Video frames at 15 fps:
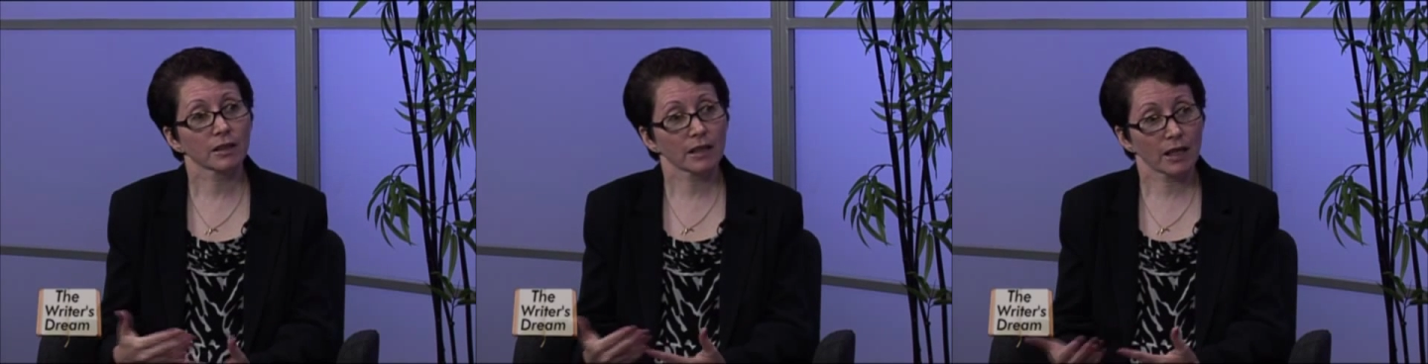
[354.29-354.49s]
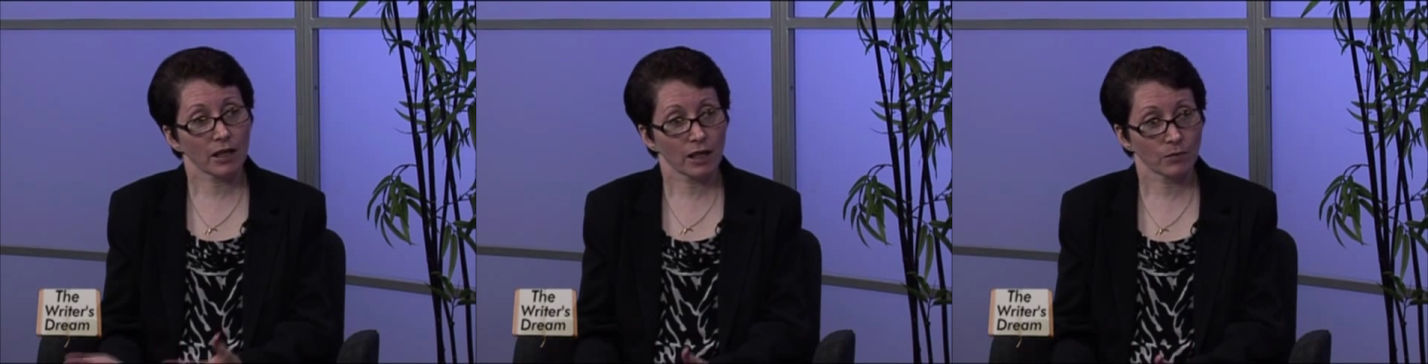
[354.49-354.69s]

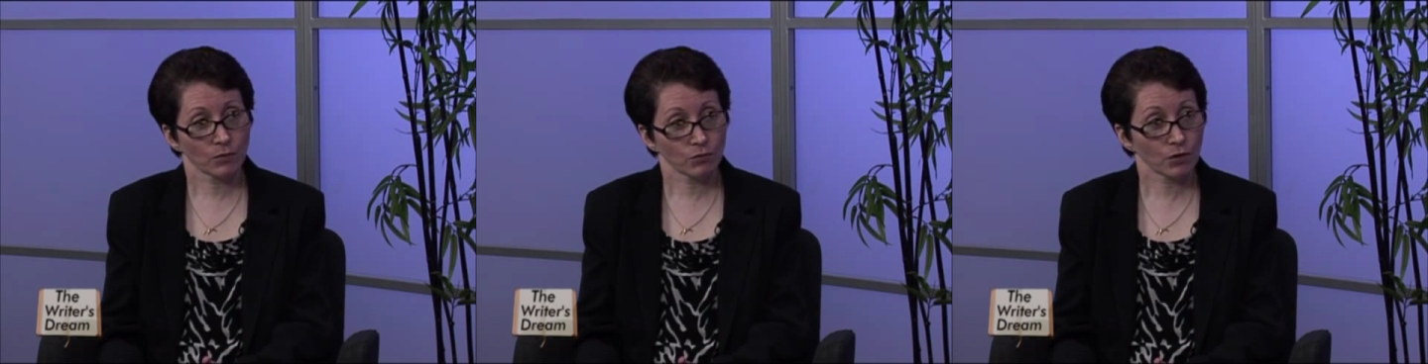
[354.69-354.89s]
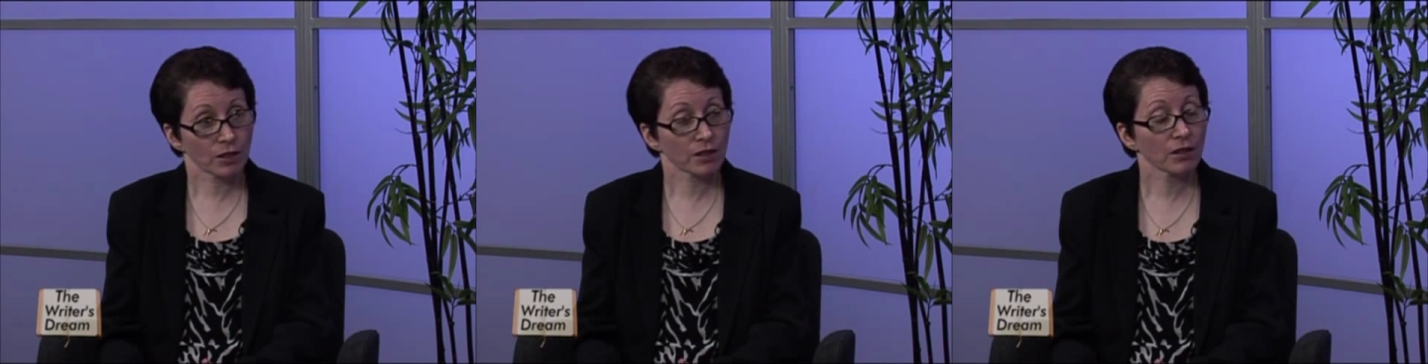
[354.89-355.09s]
and
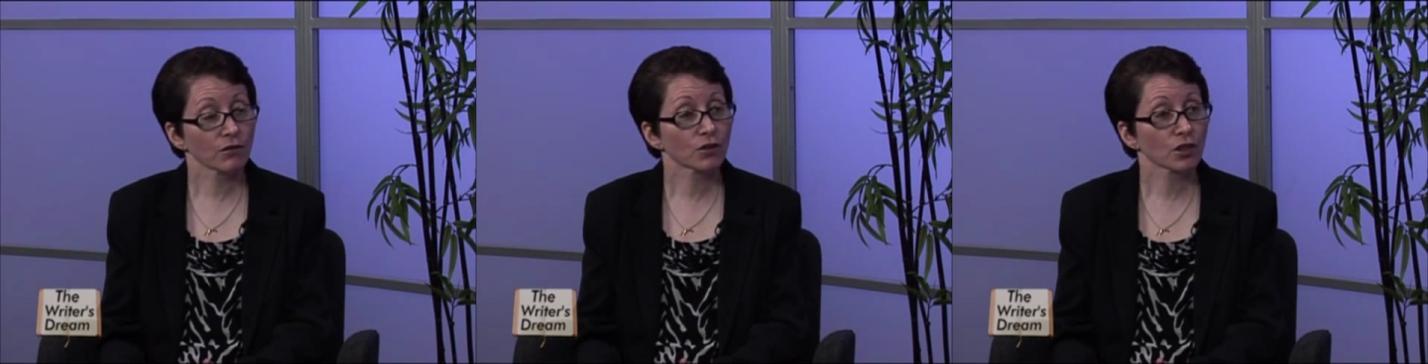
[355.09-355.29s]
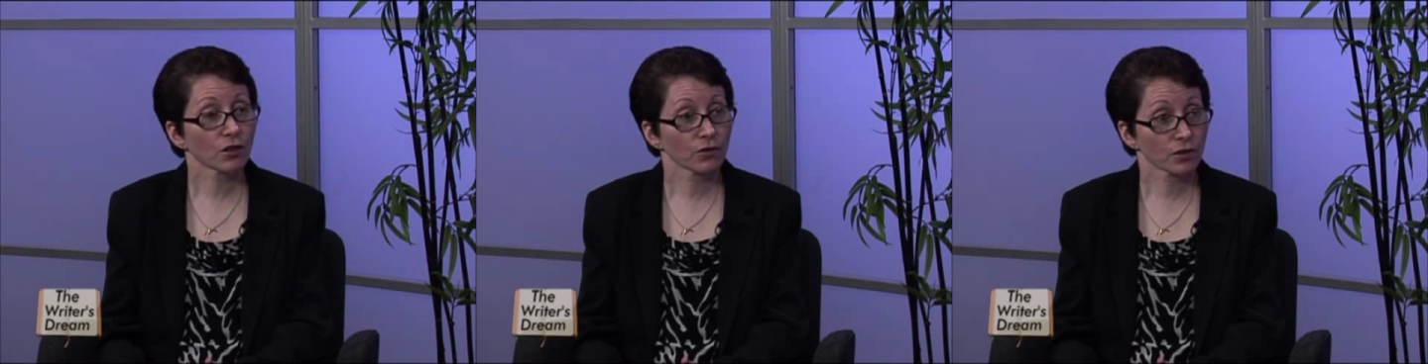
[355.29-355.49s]
received
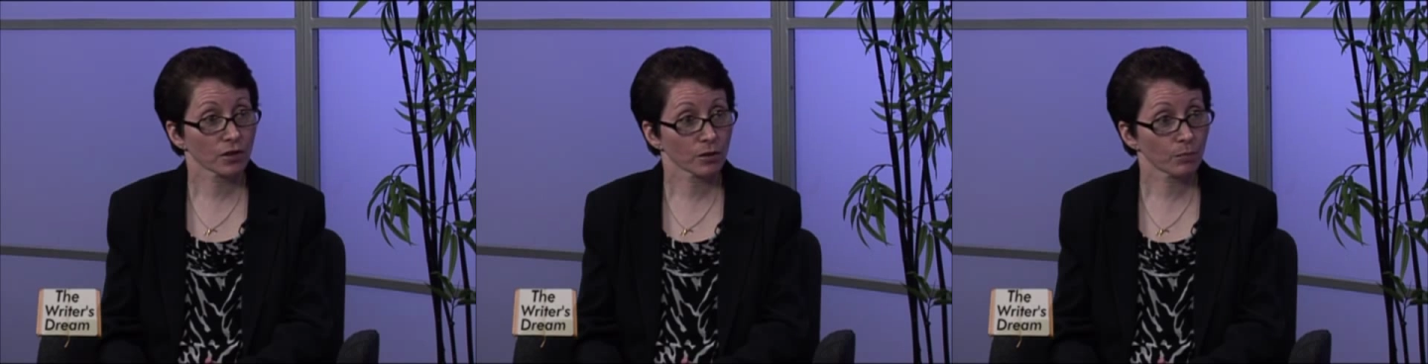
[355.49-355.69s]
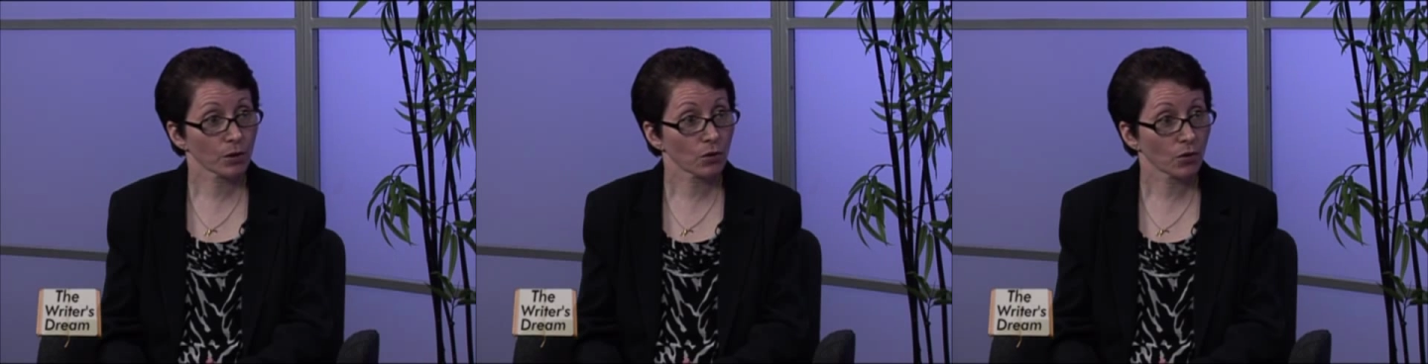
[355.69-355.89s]
services
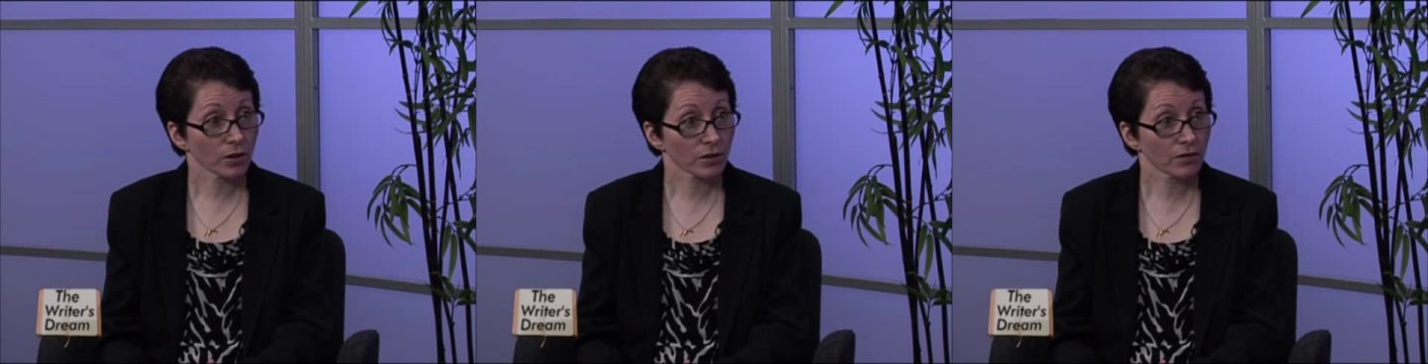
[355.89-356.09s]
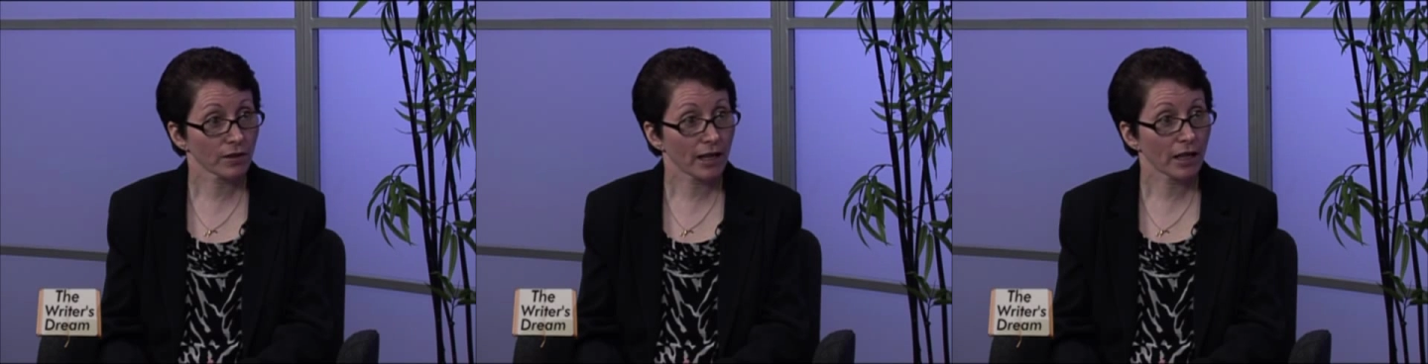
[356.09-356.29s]
because of
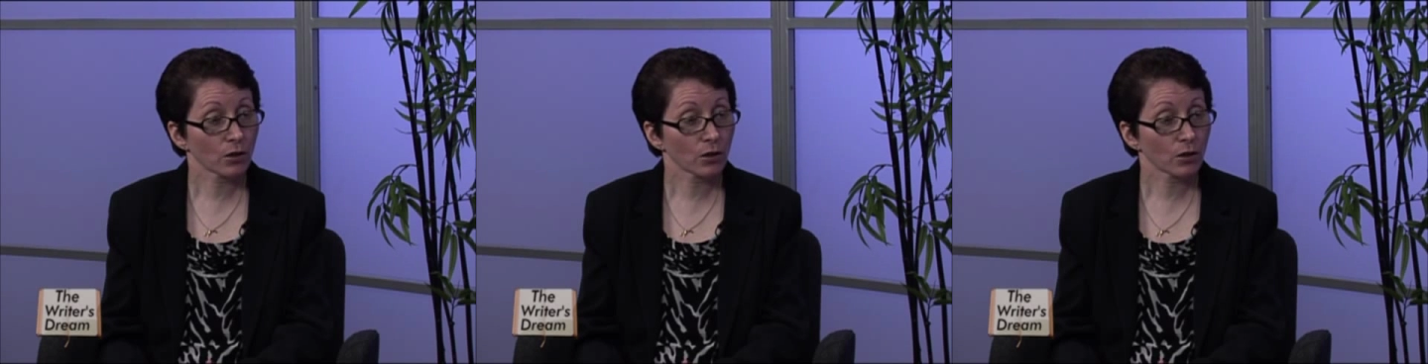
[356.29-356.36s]
that,